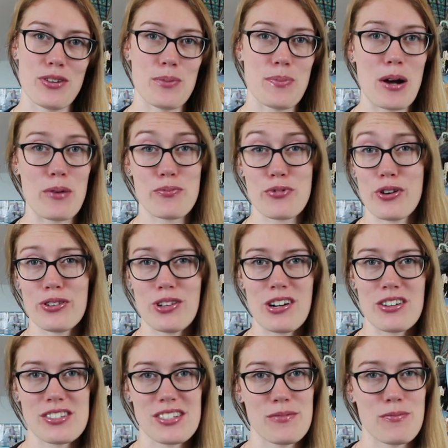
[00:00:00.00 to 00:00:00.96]
about
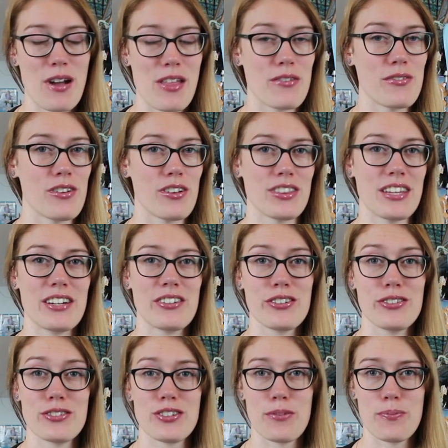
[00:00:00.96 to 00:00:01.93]
prologues and whether or not they're
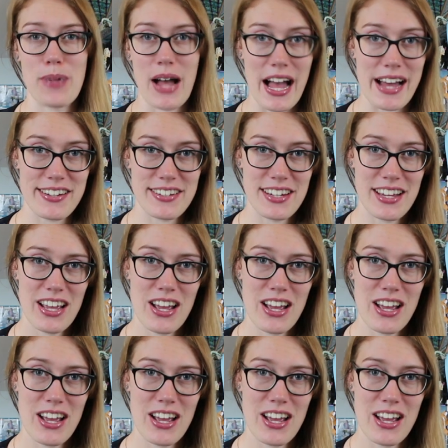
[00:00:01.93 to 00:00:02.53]
good or bad.